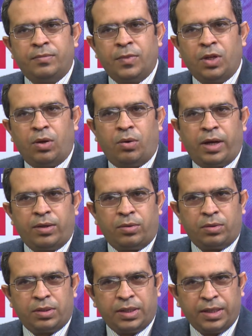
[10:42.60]
No, I
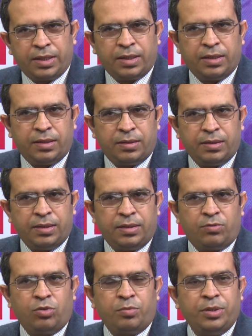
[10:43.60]
don't think
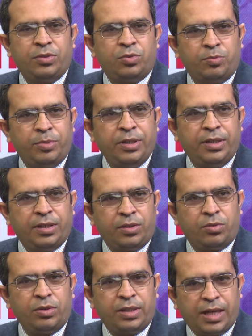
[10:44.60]
it would be superior. You
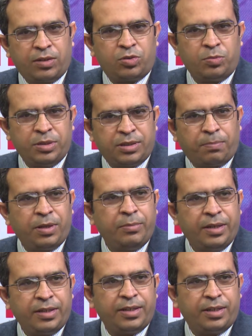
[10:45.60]
know, it has to be
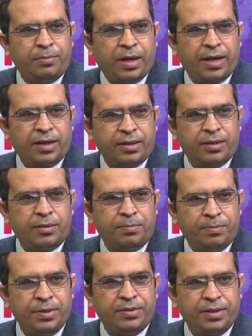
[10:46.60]
supplemented by
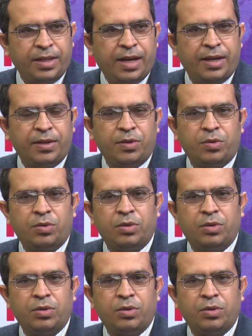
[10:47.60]
PCI. You know,